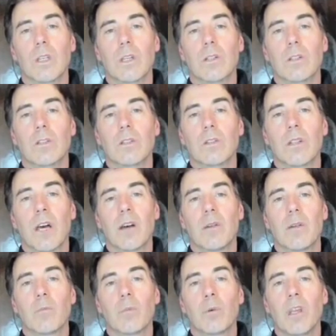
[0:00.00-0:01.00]
So
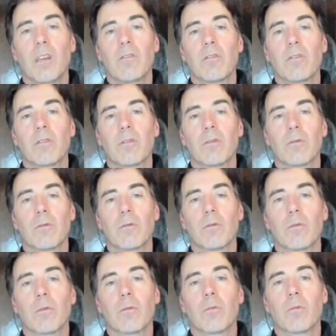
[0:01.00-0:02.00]
that brief
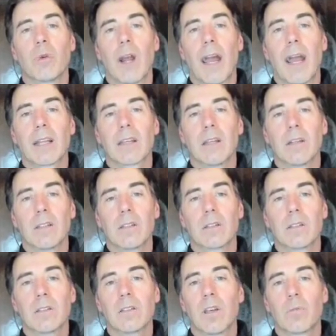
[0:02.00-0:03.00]
practice
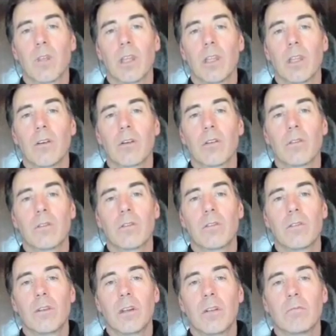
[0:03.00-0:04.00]
is something you can
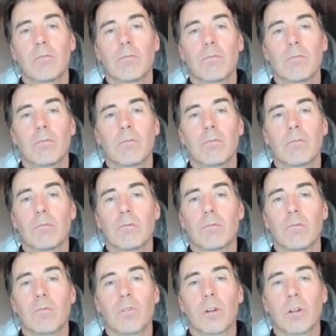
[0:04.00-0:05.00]
sit
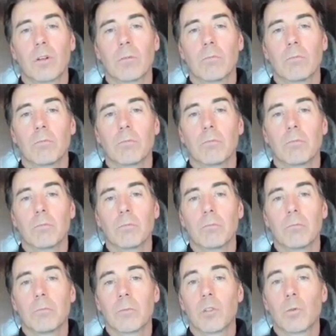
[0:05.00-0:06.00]
for
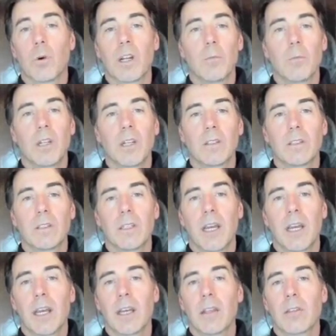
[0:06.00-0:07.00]
20 minutes a
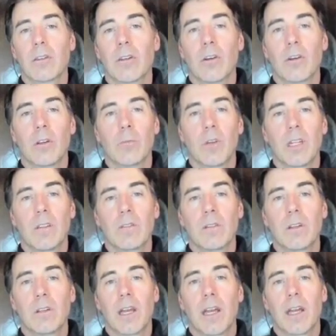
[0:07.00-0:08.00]
day, 30 minutes
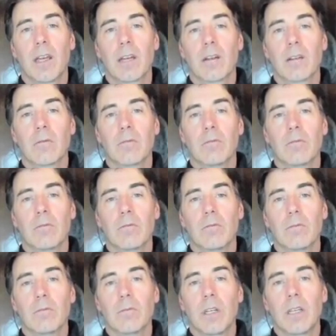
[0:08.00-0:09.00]
a day,
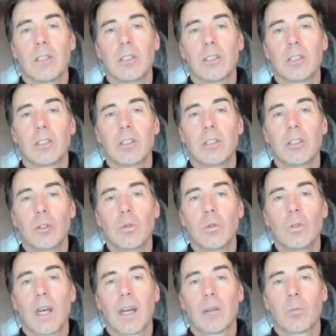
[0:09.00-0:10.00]
and just do
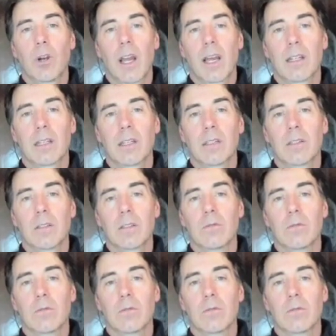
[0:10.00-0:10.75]
that practice.